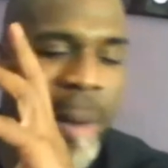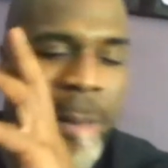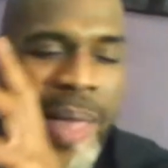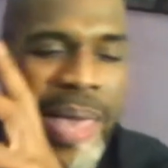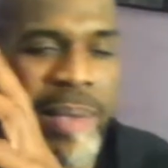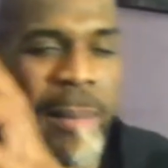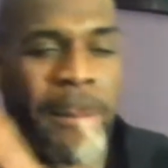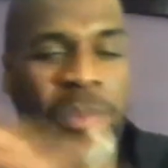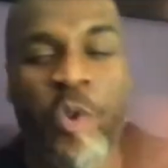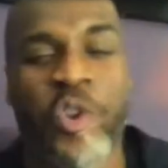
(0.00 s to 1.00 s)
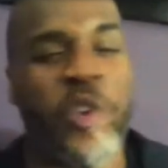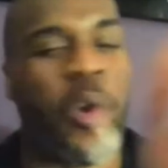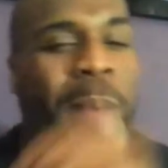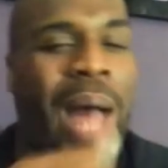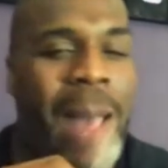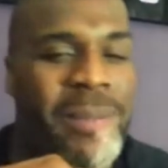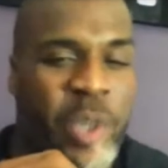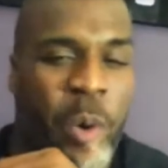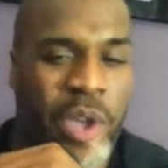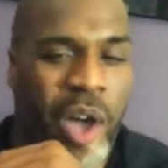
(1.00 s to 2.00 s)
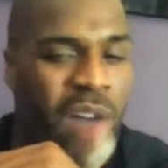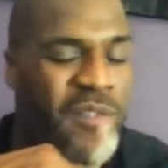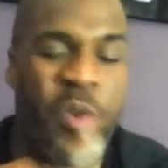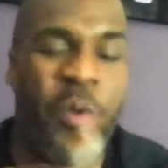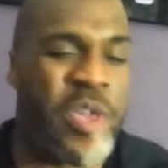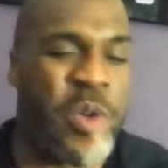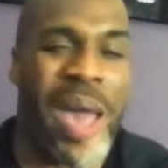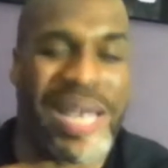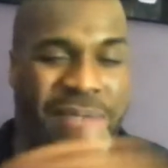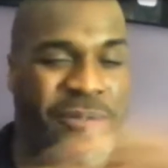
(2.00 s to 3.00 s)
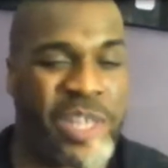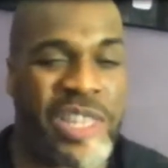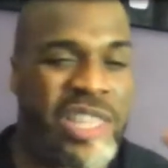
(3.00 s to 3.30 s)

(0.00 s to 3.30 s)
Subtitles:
like nuclear bombs going off. You asking for the